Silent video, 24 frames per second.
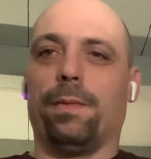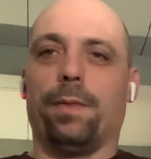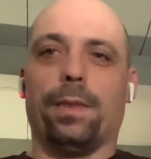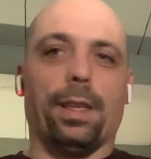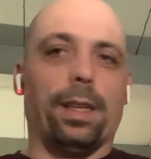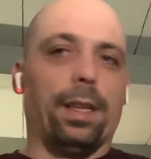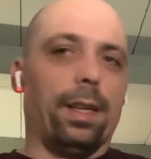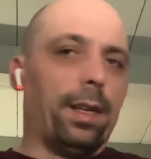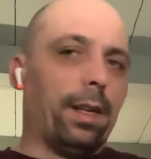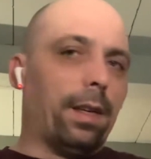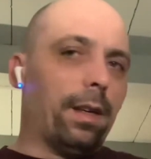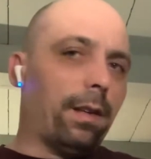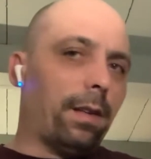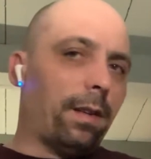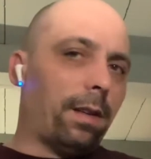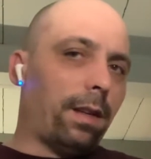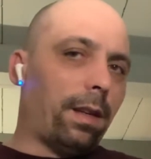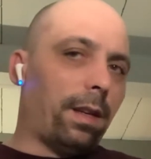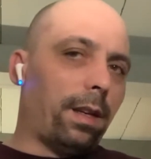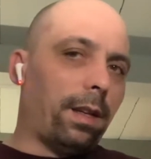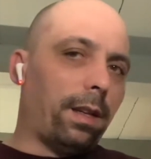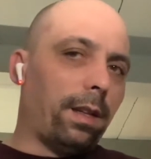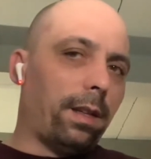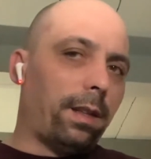You know,
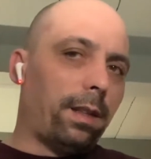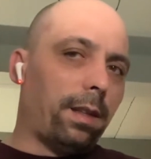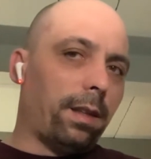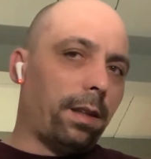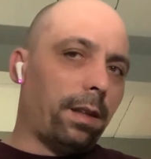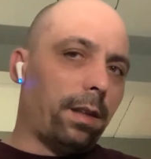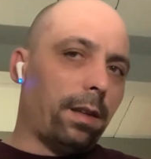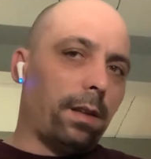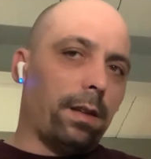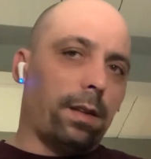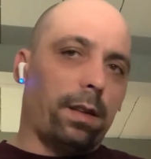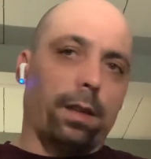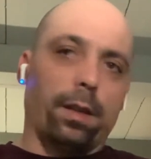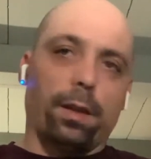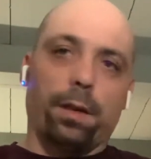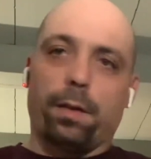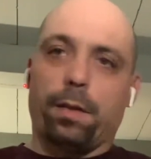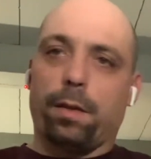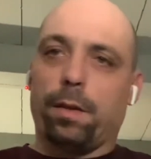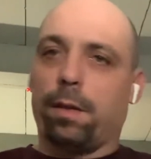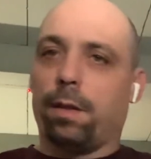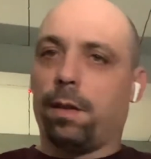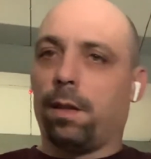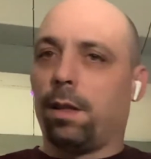other than looking
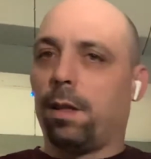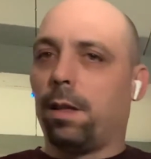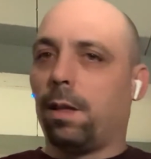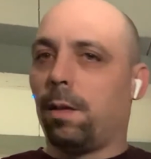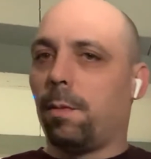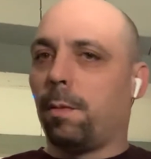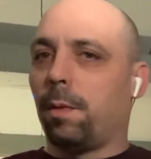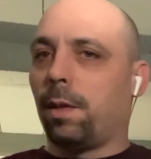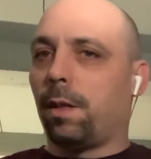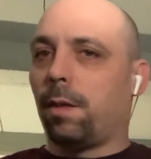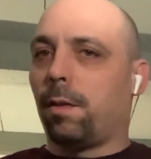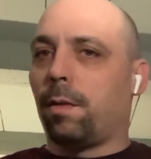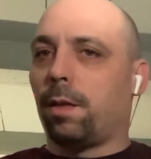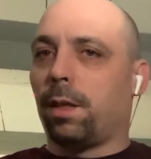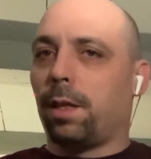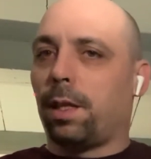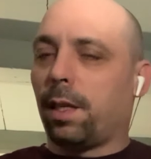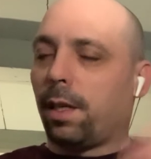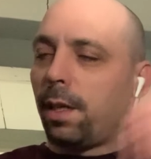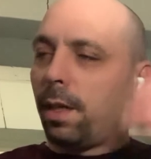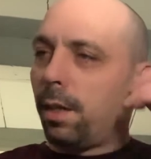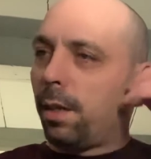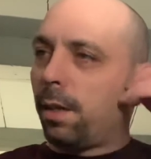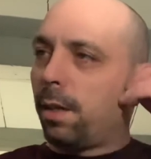a little bit
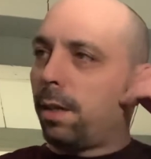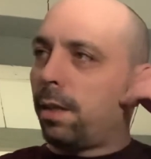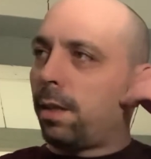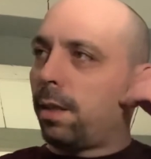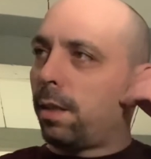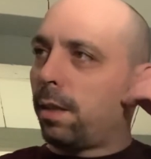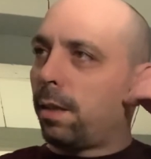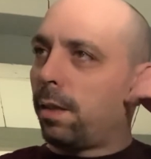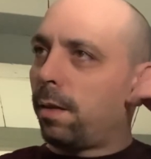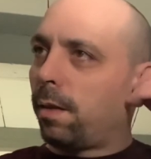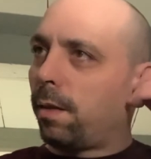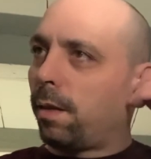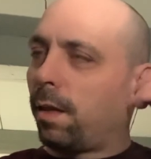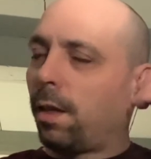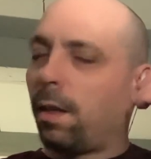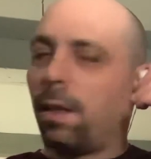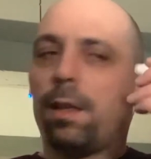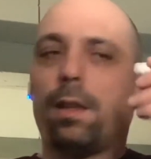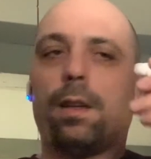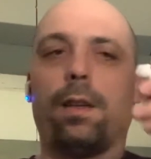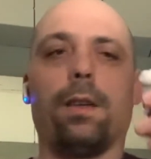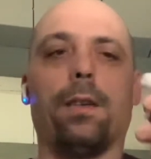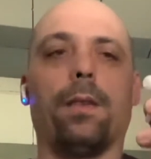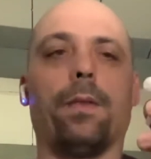ridiculous, I
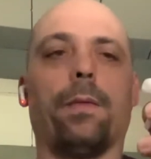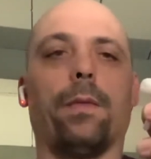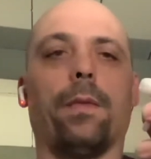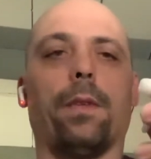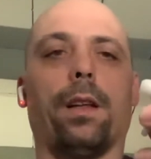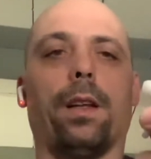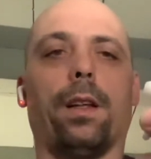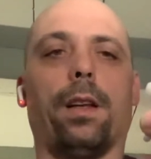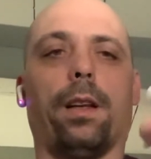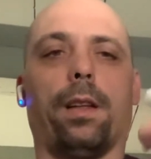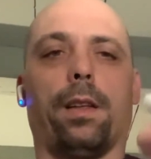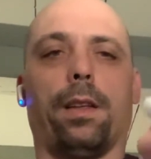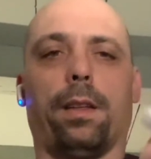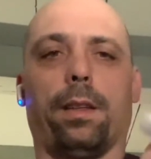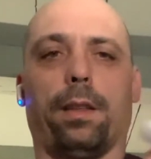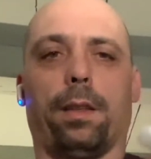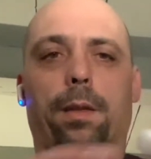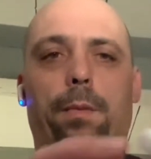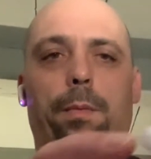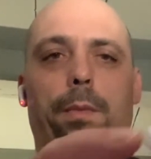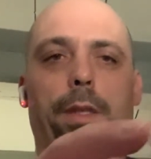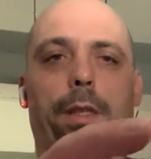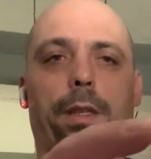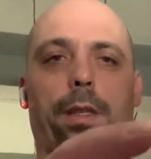don't know. And I think the
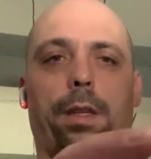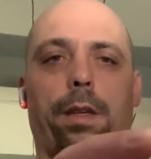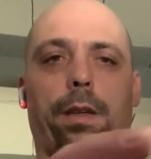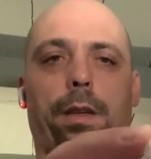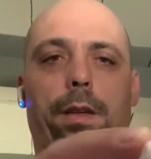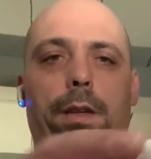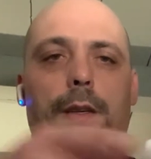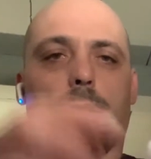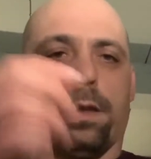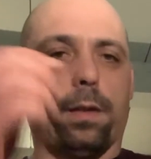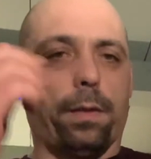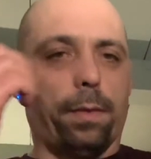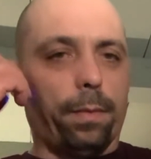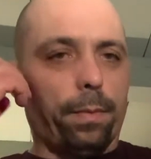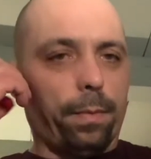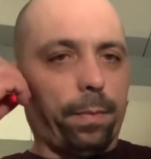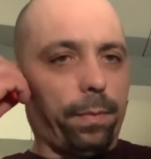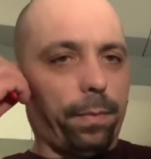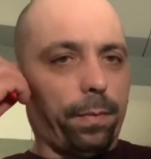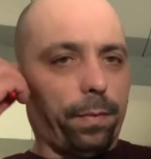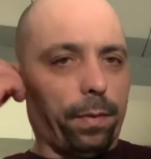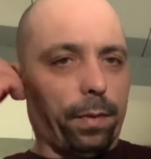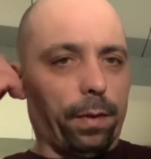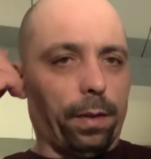material
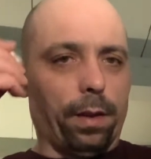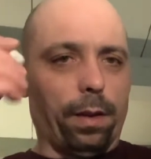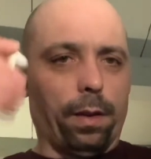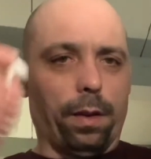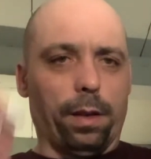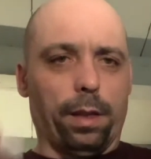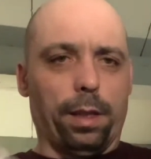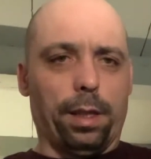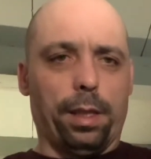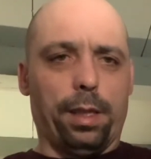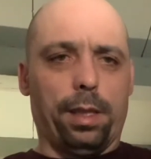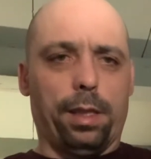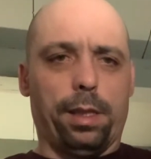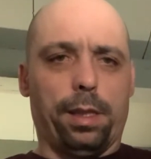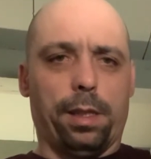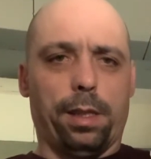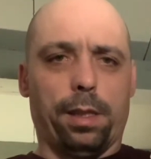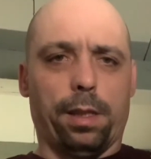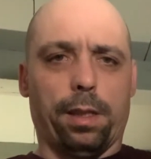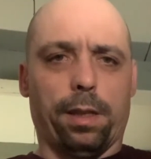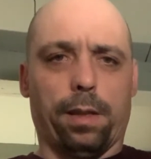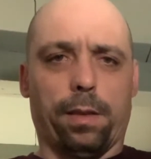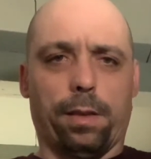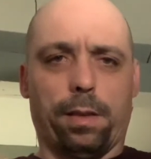on these
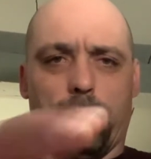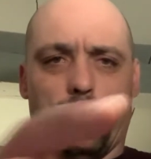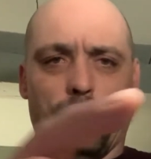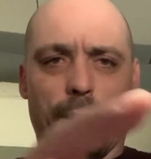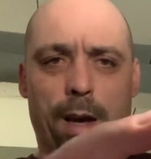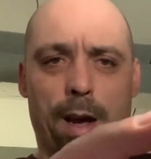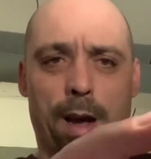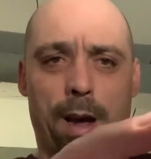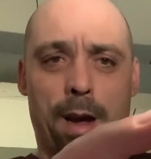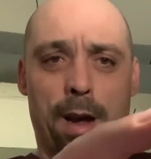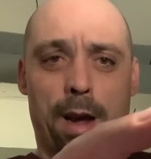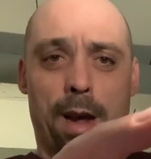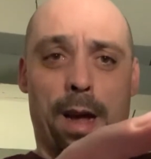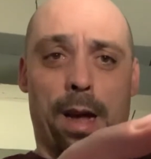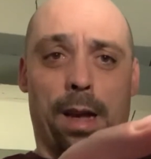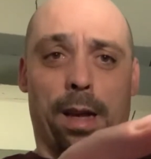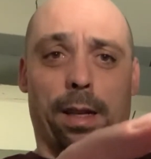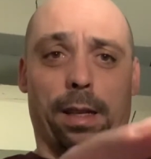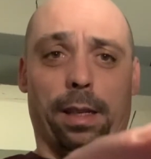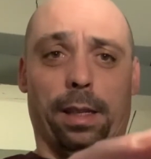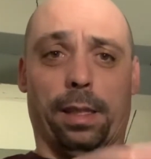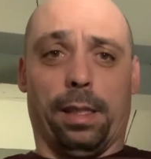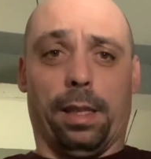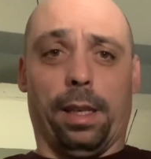
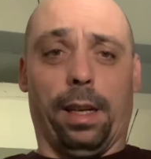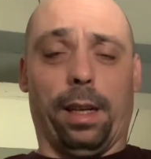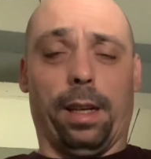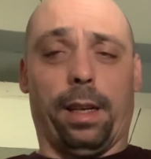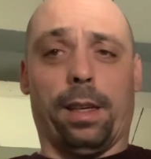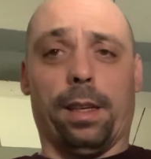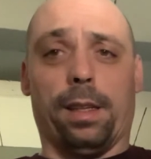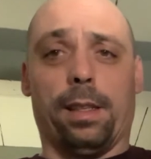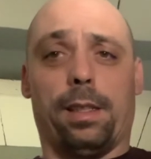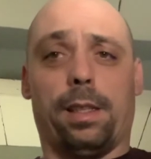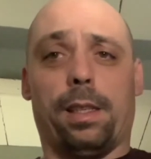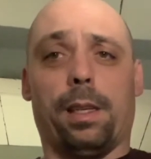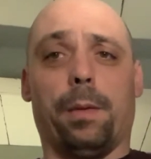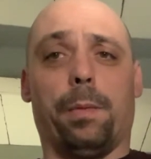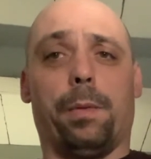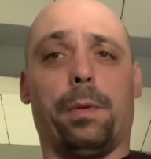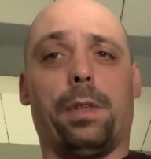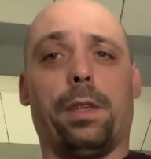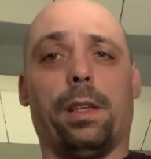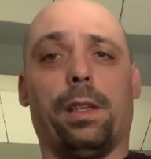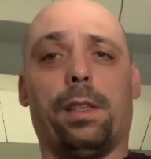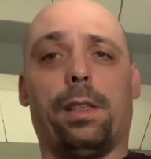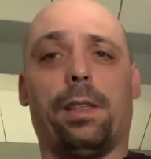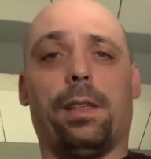silicone tips
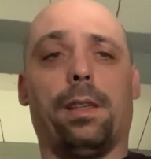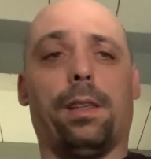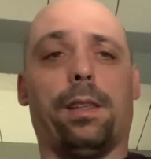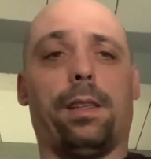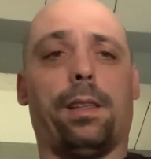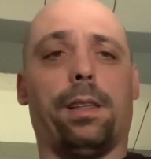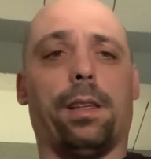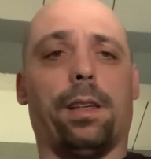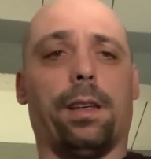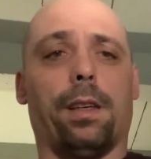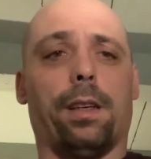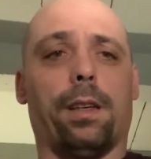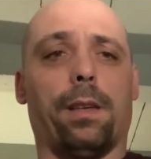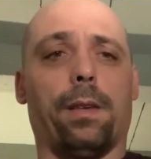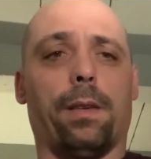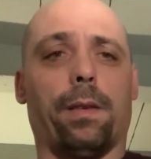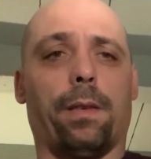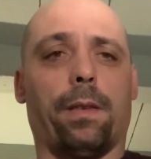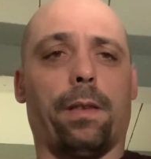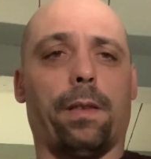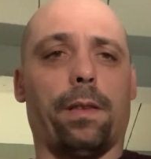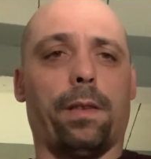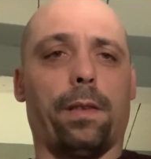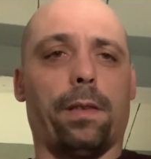isn't. I
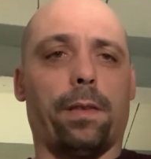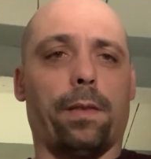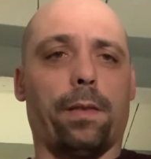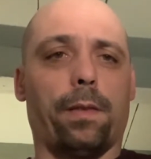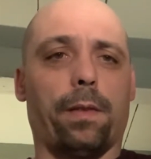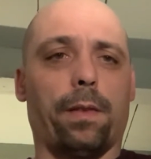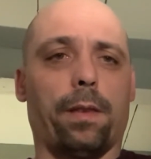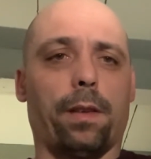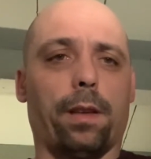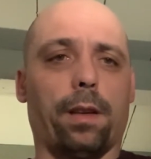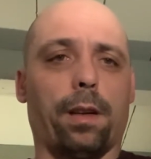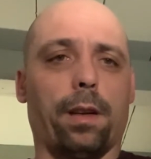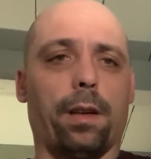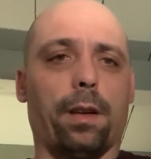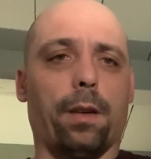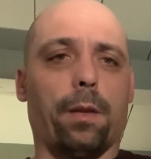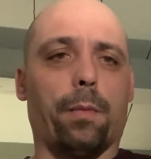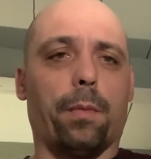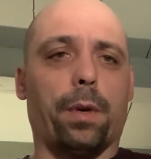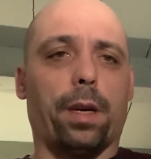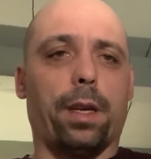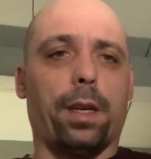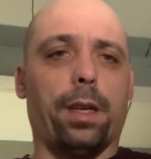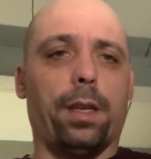don't know.
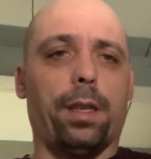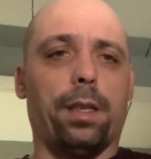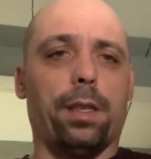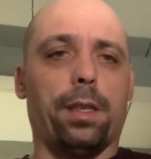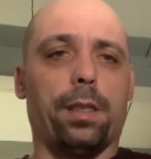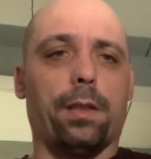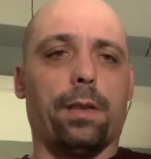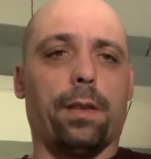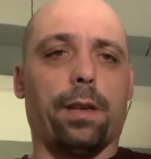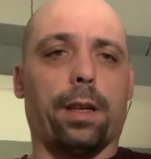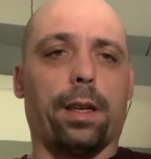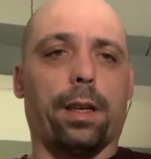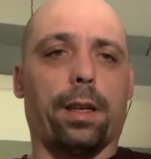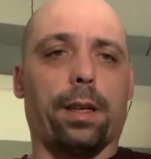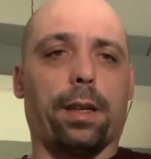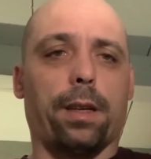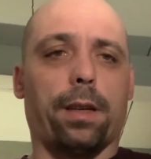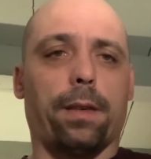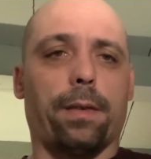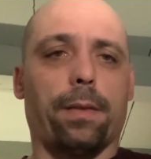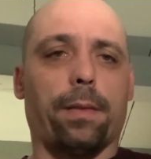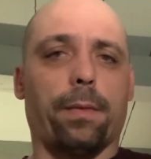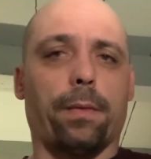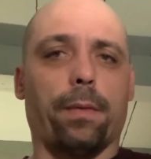My ears don't like it.
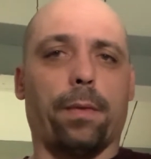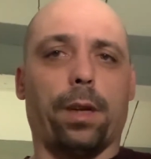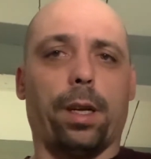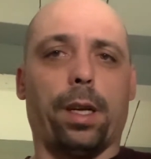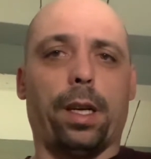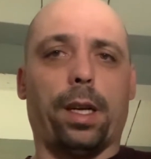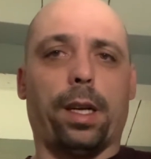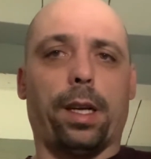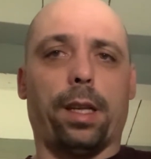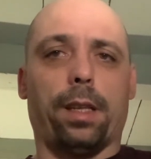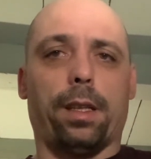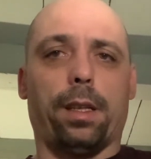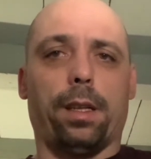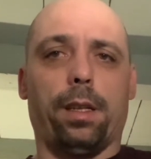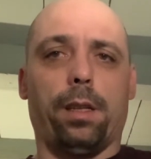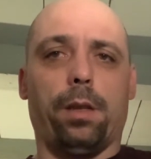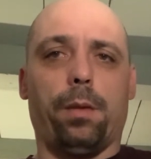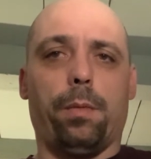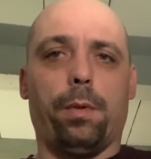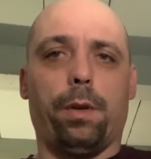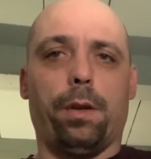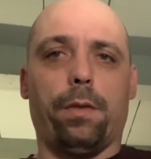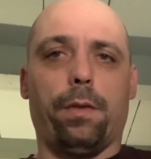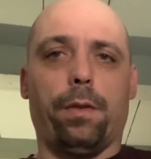I get a little
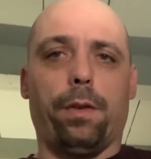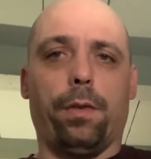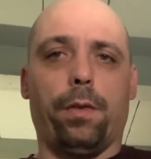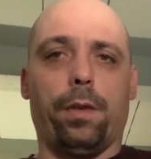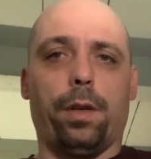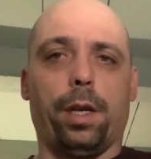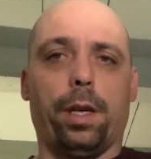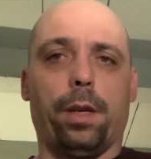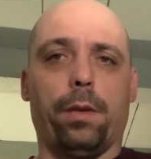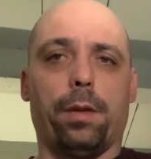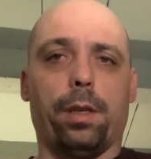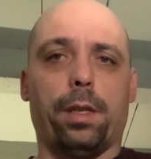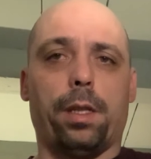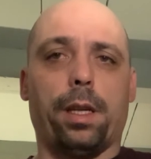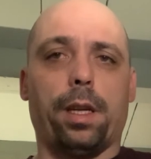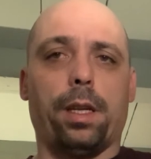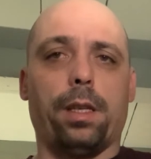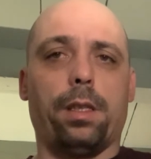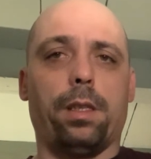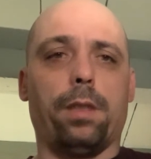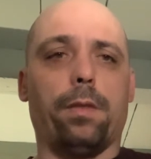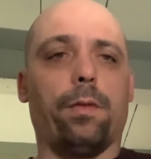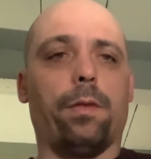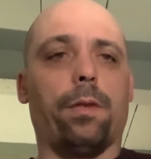bit of
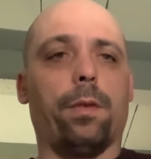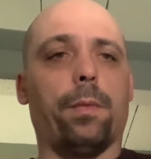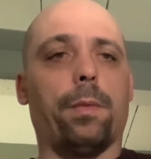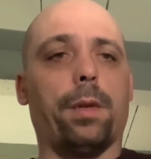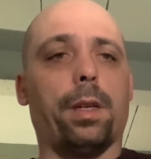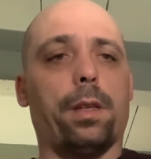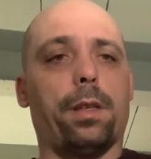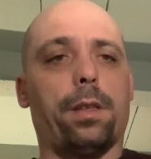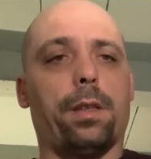irritation from it.